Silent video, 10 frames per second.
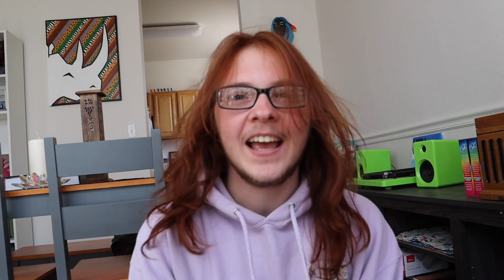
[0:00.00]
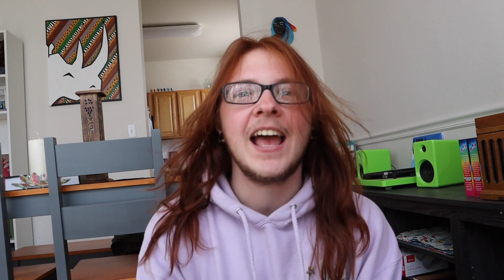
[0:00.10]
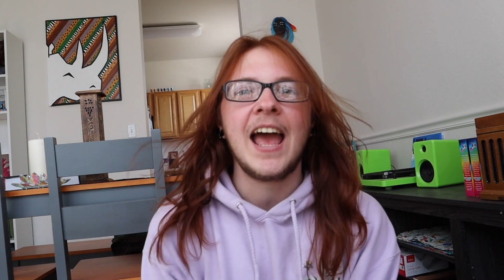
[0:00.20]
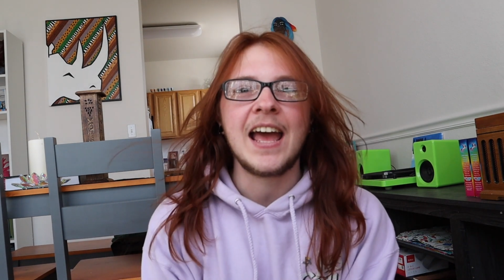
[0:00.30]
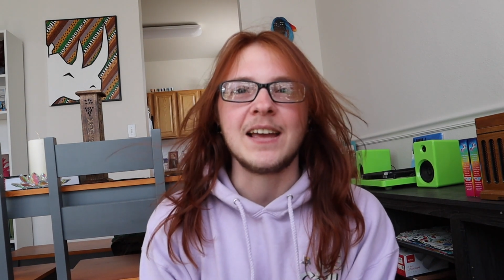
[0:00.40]

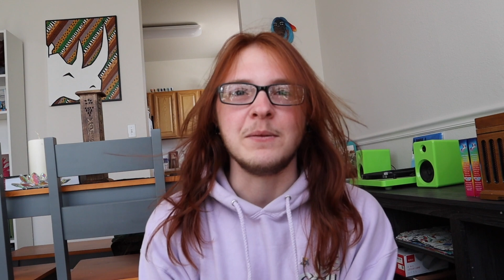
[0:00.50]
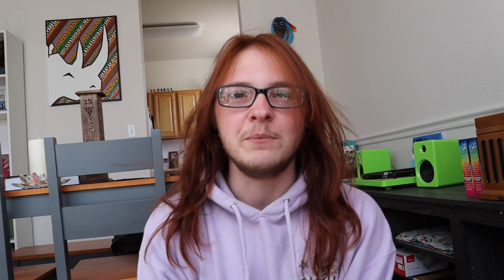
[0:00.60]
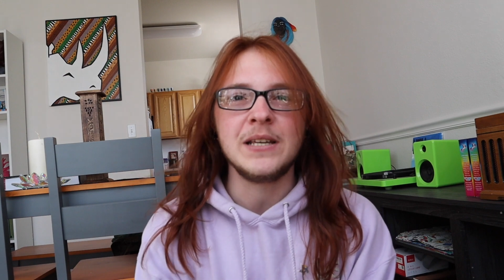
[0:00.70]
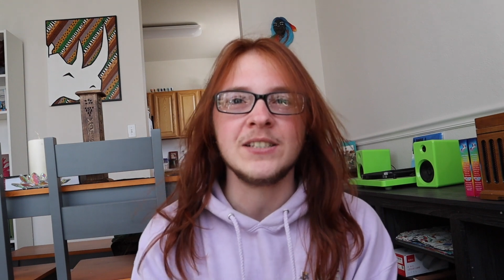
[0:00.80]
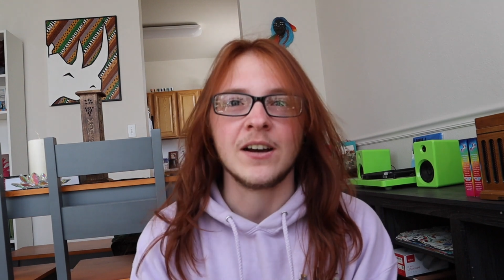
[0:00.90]
Hey,
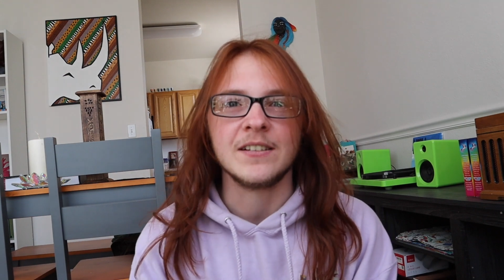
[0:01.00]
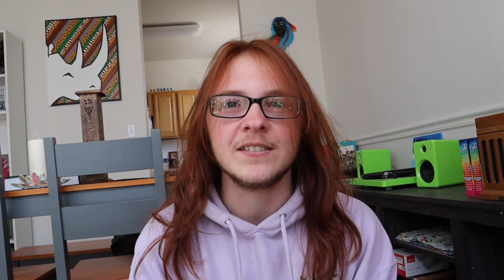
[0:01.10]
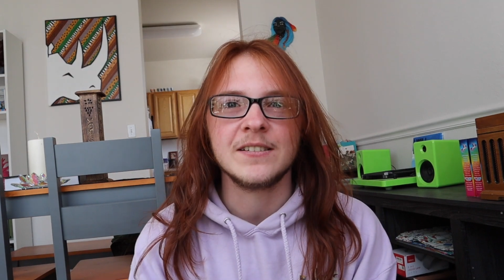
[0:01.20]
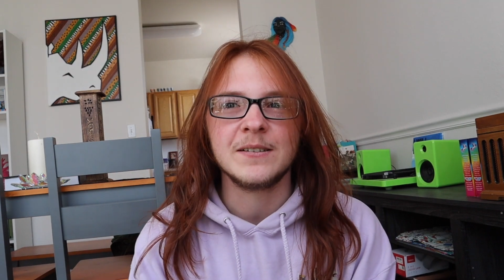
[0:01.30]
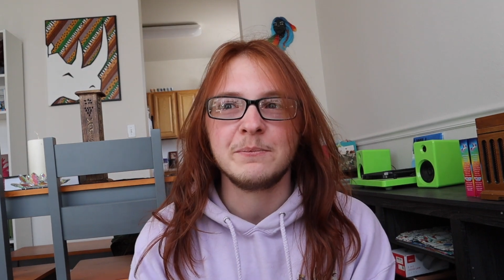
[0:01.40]

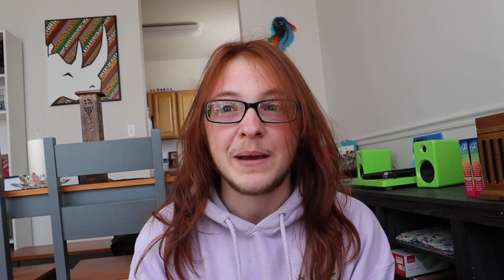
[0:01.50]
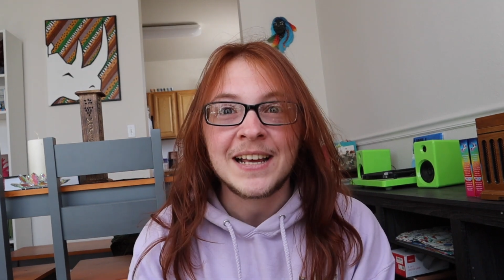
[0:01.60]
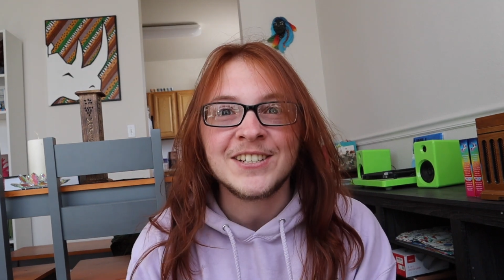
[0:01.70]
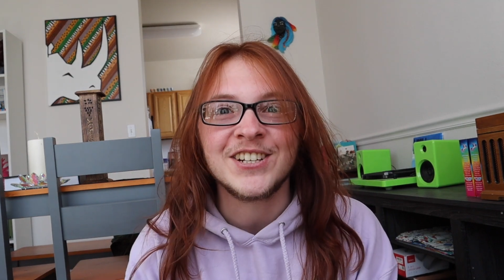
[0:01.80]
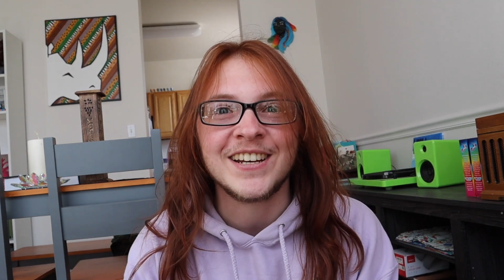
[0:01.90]
Vsauce,
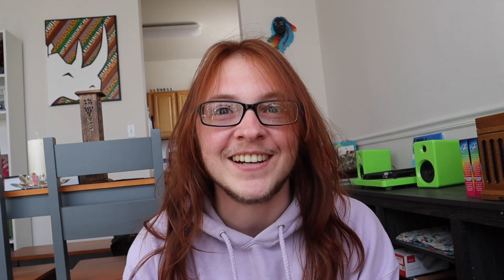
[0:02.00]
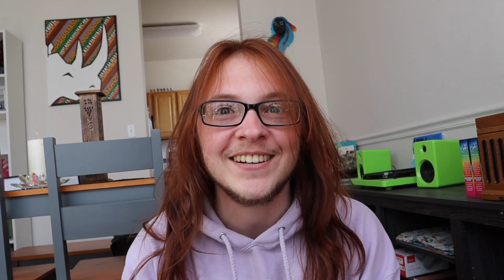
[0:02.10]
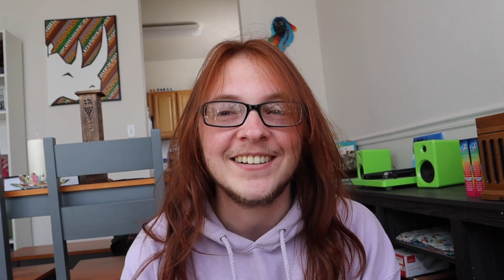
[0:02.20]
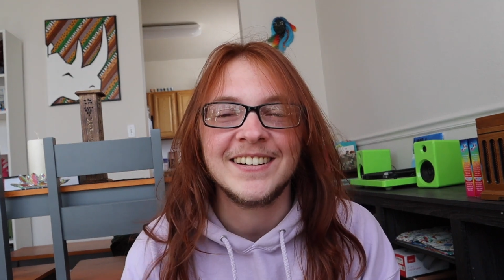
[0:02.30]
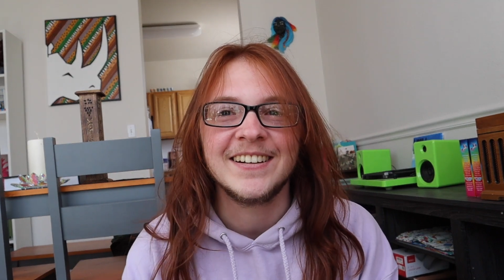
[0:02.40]
Bastian
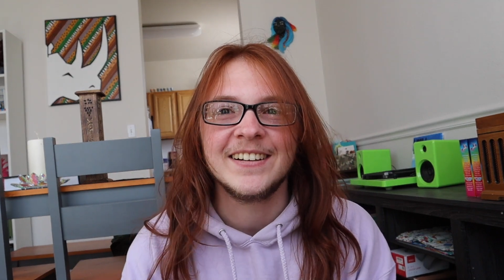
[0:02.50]
here.